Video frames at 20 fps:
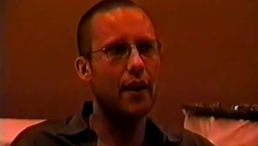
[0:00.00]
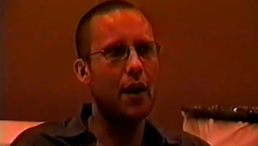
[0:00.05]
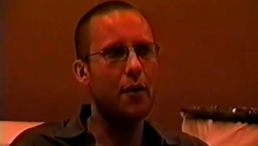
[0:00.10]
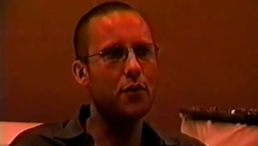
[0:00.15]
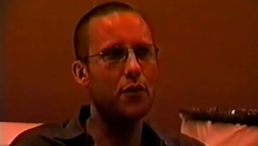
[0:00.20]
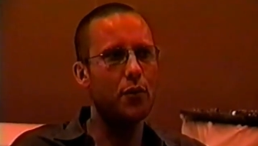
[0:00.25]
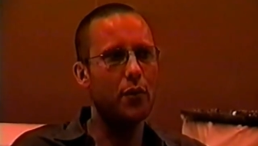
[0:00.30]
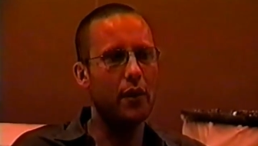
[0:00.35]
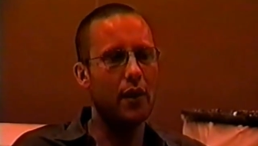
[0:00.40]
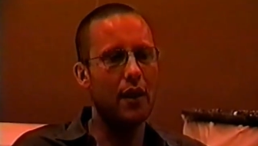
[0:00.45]
I
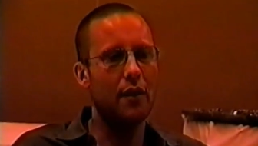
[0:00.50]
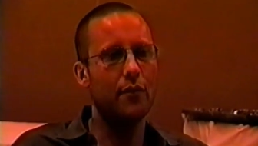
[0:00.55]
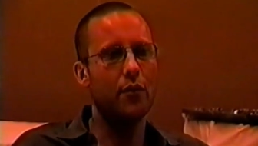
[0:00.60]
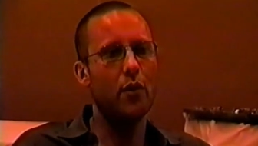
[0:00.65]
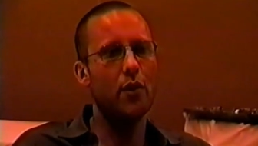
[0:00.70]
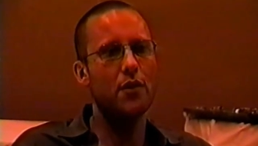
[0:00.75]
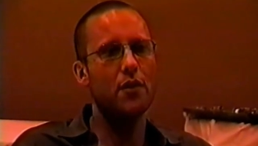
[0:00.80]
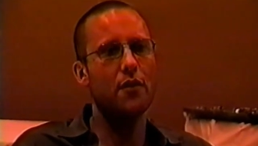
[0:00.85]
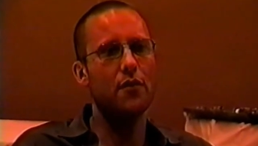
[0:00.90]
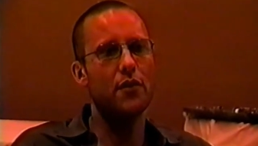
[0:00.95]
was doing a lot of
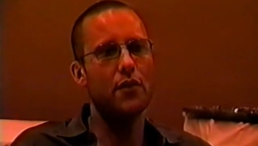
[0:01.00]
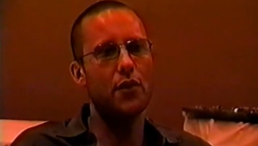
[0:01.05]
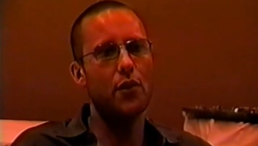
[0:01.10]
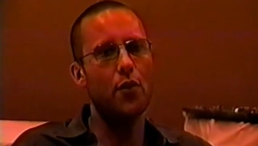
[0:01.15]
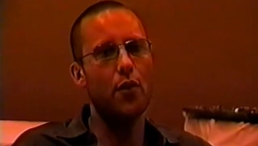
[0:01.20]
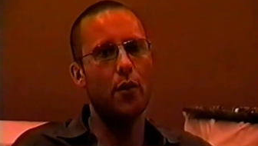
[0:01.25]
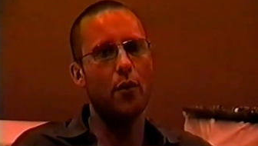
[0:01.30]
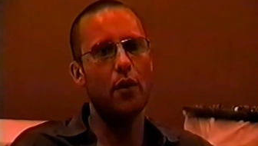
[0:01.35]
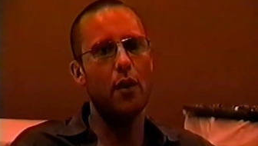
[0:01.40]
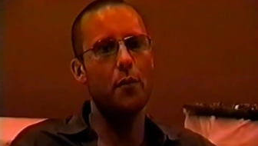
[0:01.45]
voiceovers in New
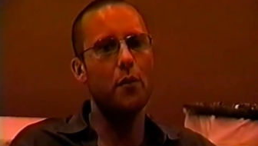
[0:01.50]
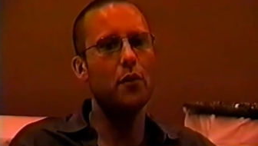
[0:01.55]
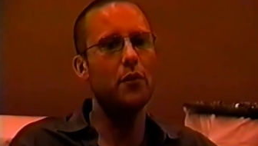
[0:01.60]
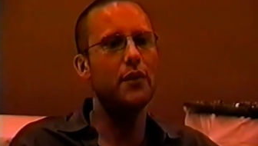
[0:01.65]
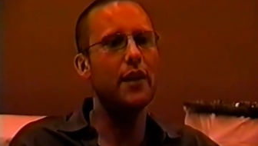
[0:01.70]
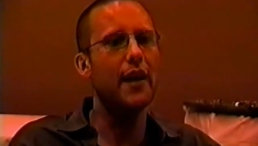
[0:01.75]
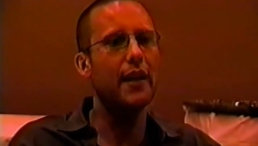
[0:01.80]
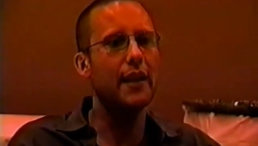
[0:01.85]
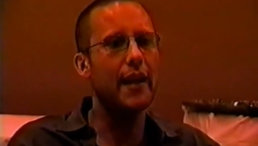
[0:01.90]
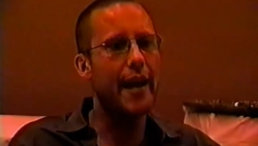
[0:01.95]
York. When I moved
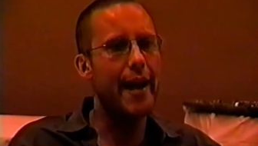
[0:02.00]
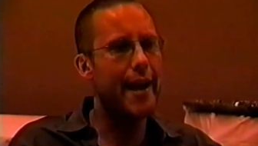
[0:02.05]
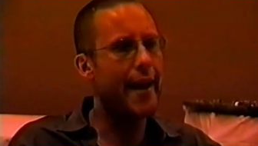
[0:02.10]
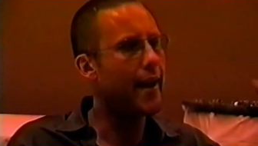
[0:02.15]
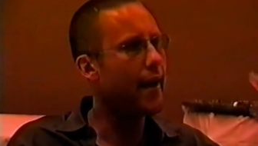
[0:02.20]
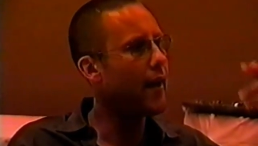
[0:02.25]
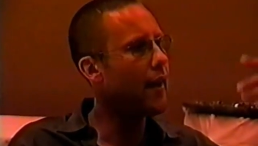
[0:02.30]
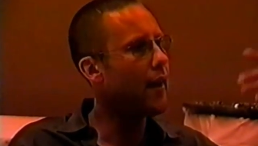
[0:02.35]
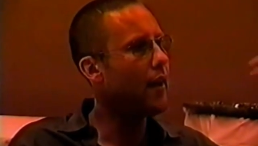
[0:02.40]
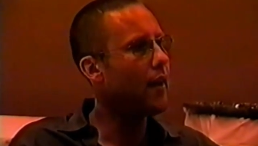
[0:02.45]
to L.A.,
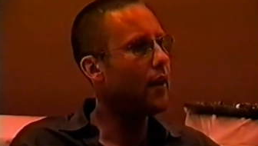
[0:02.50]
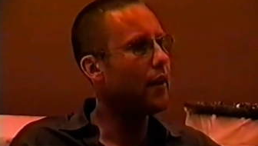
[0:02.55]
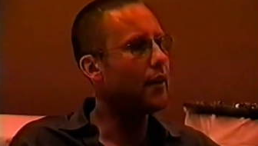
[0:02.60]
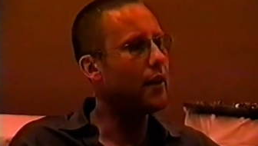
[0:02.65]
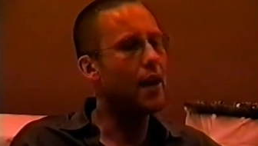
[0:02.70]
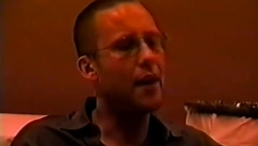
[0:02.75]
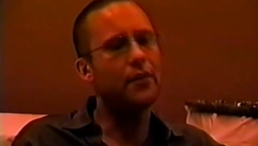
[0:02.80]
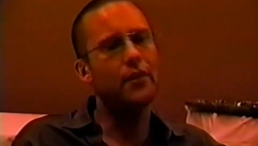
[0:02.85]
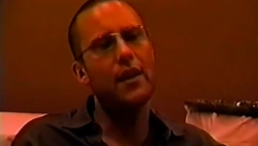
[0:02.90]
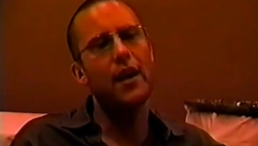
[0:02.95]

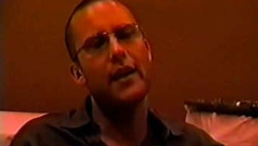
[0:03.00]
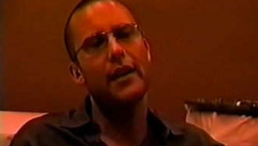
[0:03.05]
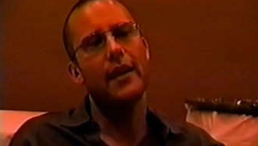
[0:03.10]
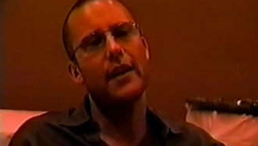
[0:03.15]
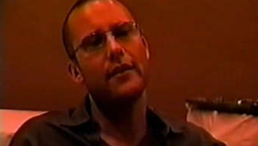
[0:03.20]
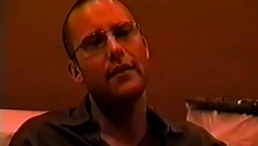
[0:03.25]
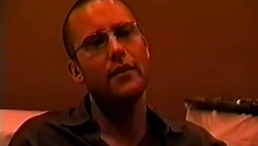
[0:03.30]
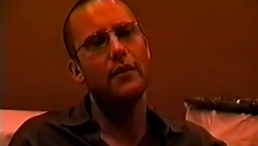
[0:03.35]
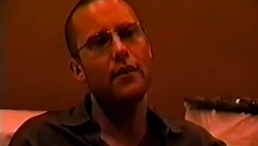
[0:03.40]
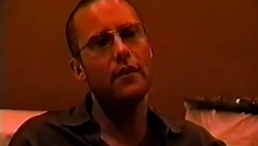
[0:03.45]
you have to kind
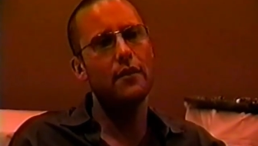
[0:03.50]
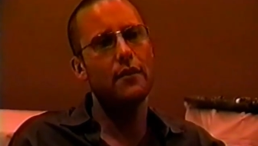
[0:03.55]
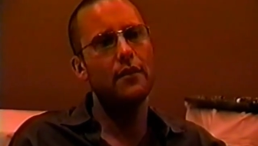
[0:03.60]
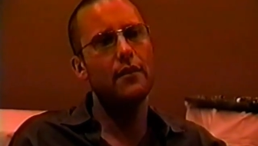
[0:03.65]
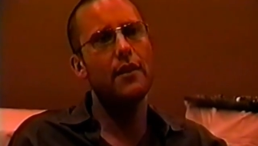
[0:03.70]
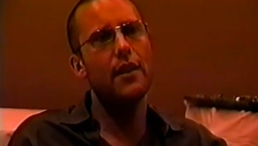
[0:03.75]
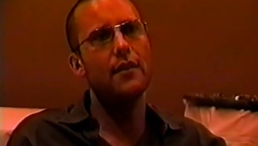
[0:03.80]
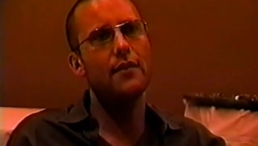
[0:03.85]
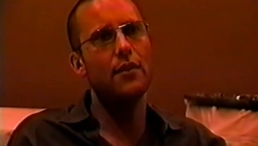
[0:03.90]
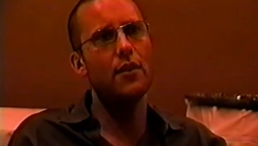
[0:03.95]
of get,
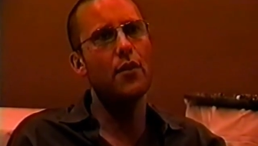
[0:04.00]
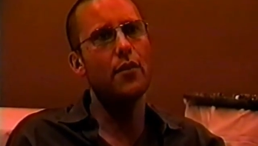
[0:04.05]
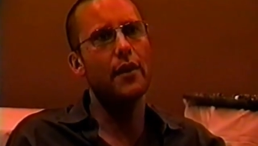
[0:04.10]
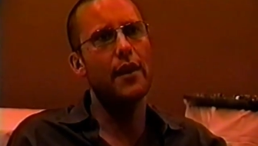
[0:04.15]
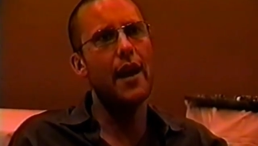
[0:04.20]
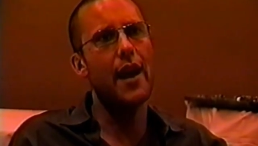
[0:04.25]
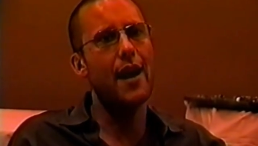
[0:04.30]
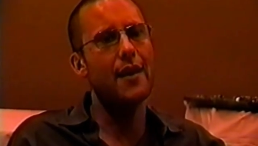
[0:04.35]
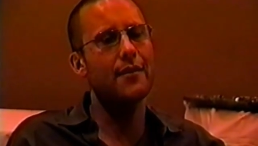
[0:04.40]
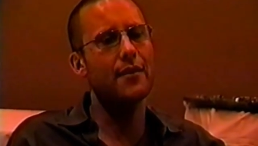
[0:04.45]
get to know the
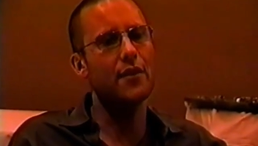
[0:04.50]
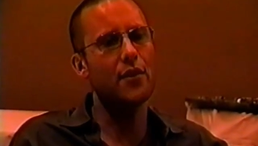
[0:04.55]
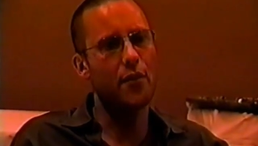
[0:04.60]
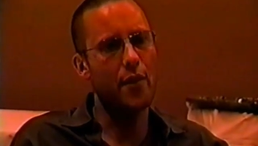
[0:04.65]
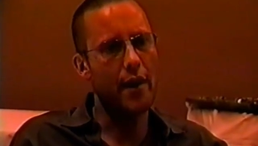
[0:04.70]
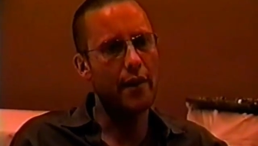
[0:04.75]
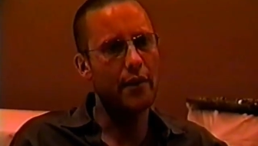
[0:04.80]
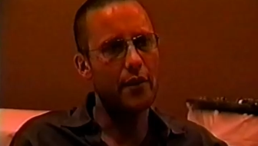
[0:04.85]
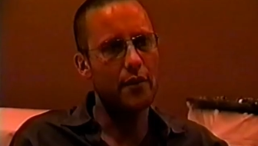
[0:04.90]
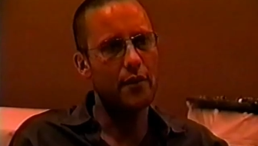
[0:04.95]
casting
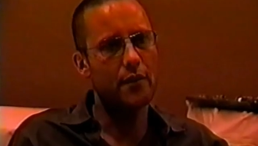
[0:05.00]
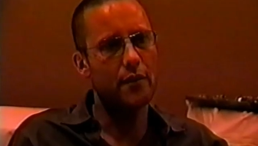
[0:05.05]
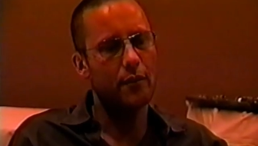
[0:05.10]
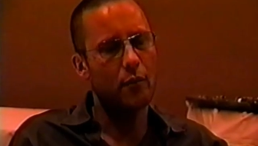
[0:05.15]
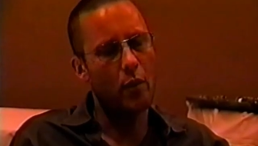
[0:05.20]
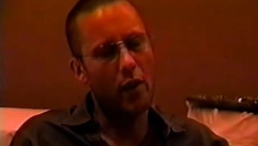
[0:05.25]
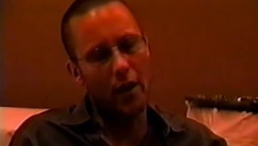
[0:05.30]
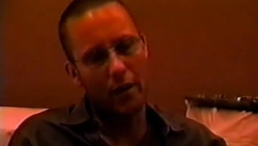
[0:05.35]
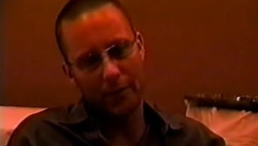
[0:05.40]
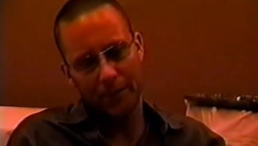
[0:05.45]
directors.
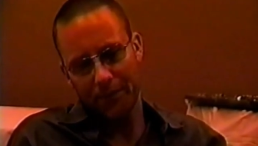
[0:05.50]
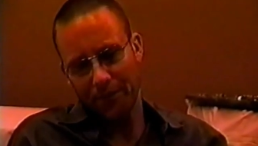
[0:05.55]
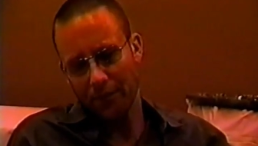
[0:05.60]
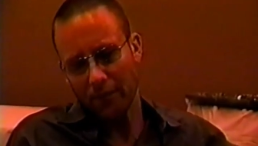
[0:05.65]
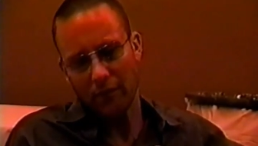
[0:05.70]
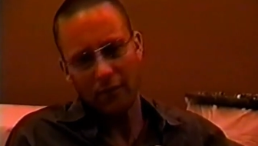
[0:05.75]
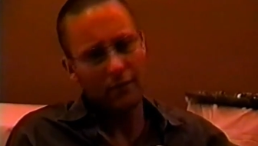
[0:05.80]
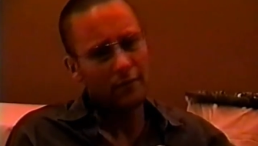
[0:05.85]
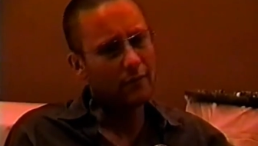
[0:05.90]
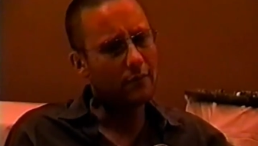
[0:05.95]
Well,
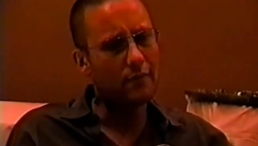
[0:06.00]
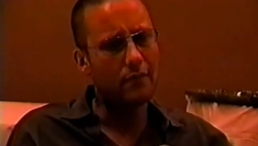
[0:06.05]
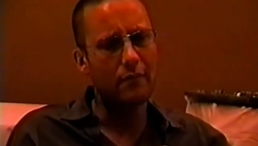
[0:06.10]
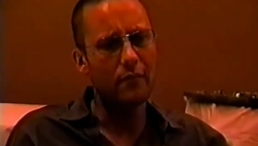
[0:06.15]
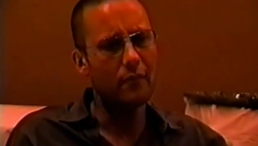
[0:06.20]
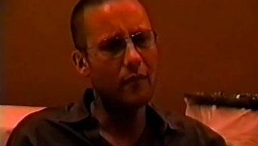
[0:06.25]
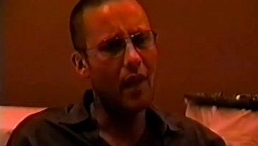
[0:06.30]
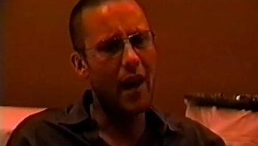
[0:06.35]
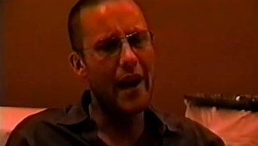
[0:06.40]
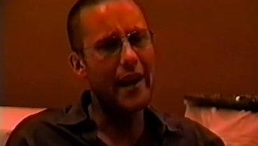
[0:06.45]

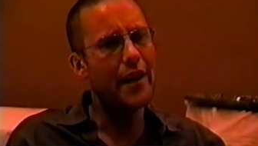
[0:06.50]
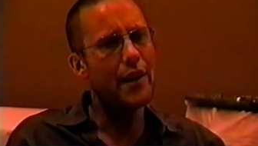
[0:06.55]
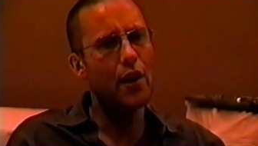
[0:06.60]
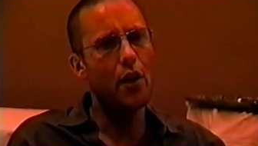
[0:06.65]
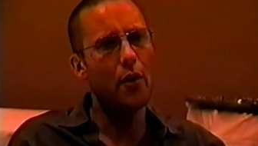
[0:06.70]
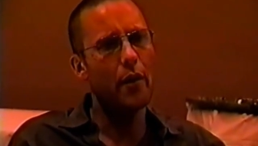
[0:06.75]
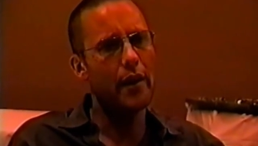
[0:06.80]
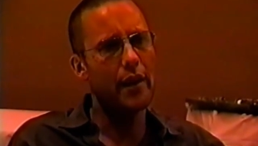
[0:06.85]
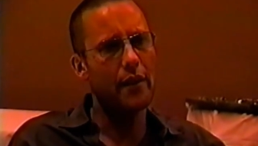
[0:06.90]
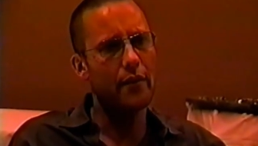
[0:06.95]
I didn't
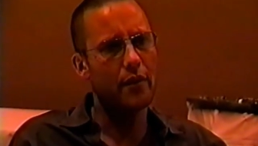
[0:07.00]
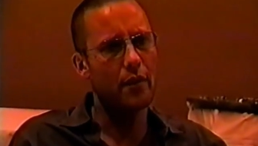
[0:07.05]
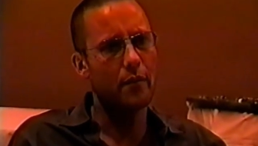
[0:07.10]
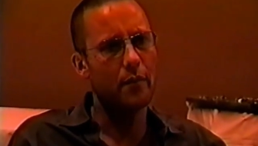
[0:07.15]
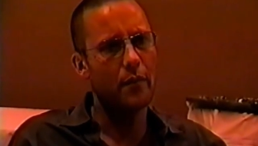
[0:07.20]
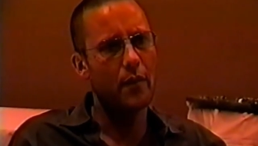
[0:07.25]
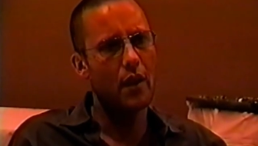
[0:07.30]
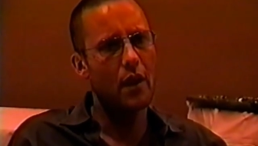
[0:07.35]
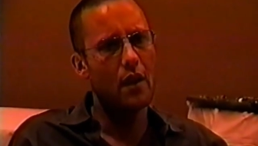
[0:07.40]
know any of them.